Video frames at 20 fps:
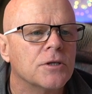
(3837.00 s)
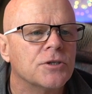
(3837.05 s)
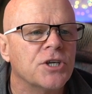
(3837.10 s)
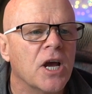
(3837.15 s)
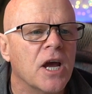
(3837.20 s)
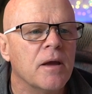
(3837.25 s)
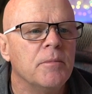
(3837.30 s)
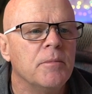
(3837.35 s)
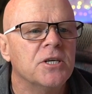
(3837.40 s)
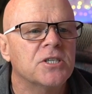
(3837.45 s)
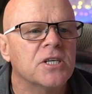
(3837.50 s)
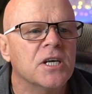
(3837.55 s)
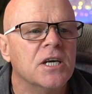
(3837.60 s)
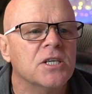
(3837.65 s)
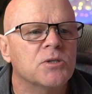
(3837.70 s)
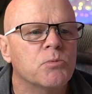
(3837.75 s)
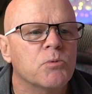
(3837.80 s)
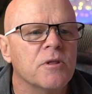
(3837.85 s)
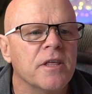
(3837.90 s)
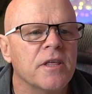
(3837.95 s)
Jamie
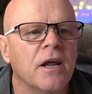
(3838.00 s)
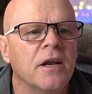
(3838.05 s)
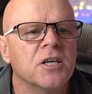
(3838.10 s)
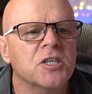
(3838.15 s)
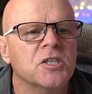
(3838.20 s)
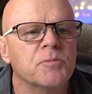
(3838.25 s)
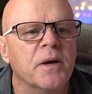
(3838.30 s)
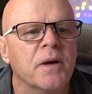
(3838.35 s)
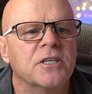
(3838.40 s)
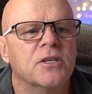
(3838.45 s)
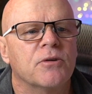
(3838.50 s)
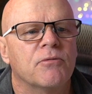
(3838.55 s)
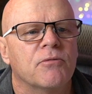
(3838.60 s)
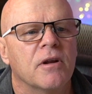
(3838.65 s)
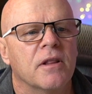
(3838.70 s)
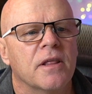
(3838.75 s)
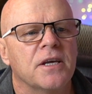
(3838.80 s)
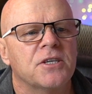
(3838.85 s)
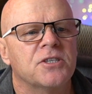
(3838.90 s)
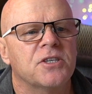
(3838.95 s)
says, with the
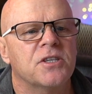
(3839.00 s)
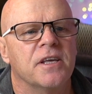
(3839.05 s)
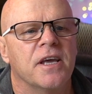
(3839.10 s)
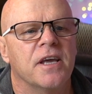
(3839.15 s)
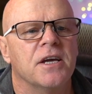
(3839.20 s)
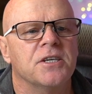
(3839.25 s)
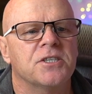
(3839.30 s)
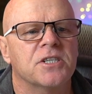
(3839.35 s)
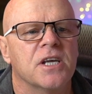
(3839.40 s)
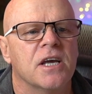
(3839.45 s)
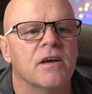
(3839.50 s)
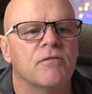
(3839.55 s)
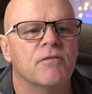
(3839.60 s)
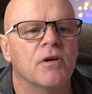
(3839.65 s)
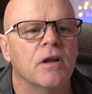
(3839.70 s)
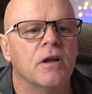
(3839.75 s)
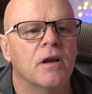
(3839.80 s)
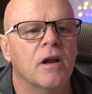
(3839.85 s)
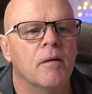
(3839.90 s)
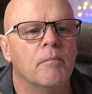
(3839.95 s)
unexpected release of the
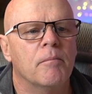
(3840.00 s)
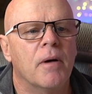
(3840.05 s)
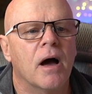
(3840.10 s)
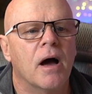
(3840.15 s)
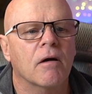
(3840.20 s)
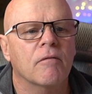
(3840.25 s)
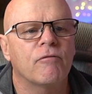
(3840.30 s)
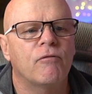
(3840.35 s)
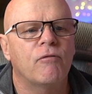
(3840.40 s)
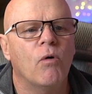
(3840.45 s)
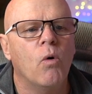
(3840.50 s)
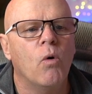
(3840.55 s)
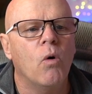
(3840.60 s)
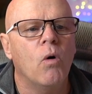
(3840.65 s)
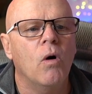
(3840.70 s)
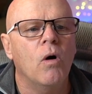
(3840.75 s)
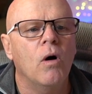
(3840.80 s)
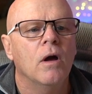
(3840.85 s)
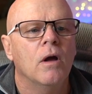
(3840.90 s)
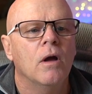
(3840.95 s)
A7 Mark
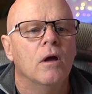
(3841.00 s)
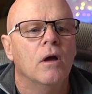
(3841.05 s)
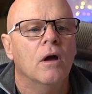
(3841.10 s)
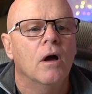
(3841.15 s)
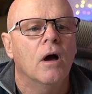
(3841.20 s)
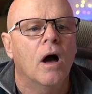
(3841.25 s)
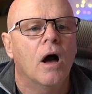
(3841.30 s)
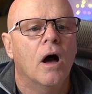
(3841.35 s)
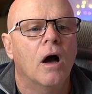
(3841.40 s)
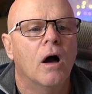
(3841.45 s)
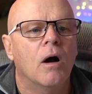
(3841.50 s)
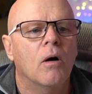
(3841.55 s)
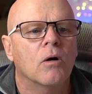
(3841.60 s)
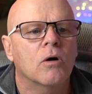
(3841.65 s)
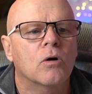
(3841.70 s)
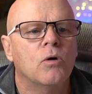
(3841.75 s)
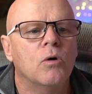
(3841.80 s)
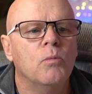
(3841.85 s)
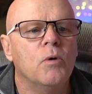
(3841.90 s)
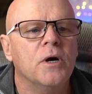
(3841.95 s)
IV, uh,
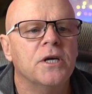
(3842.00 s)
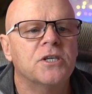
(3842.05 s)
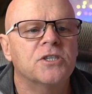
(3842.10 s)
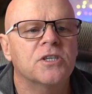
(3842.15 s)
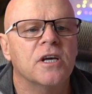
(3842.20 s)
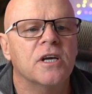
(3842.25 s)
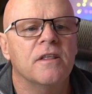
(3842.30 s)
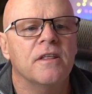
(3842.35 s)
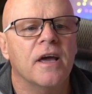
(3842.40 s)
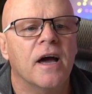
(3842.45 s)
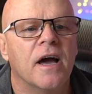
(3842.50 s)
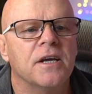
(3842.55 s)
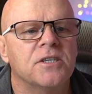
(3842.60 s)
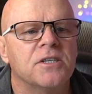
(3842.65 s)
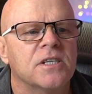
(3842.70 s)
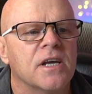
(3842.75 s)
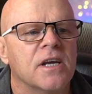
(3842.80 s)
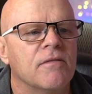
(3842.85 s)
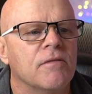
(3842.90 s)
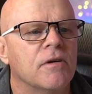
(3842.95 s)
could we see the
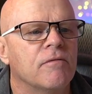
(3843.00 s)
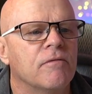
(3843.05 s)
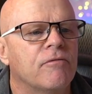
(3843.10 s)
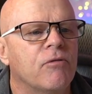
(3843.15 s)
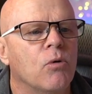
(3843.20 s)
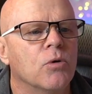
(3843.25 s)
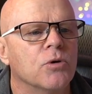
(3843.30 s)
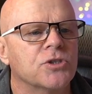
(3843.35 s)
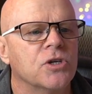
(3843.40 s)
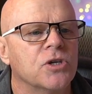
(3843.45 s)
A7 IV